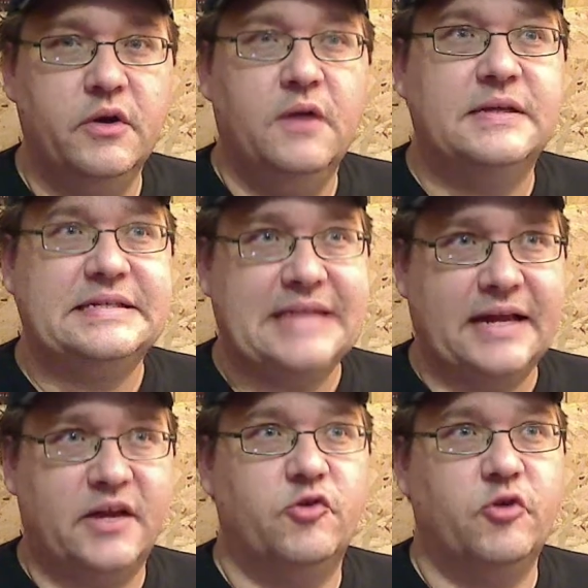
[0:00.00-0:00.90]
The
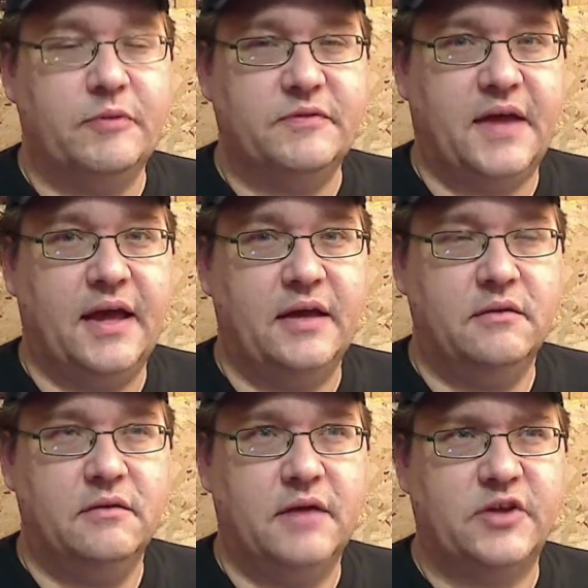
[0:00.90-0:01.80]
second group of 10,
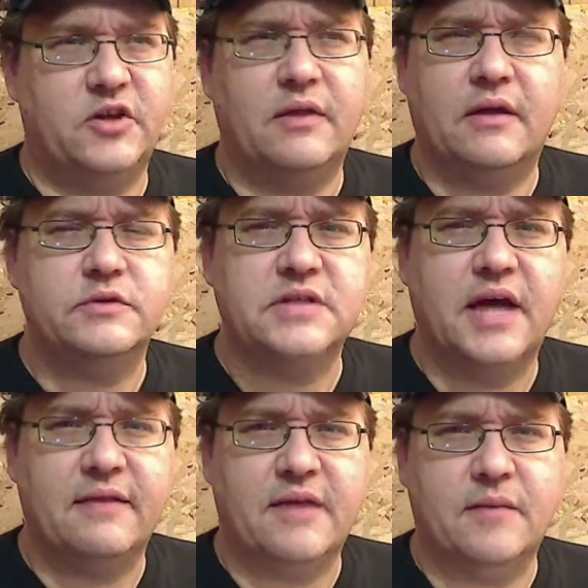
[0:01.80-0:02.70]
actually I think it was 9
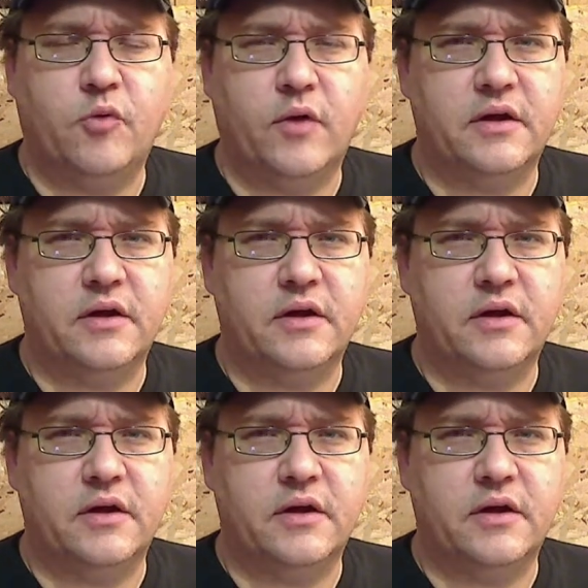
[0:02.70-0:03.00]
at that point,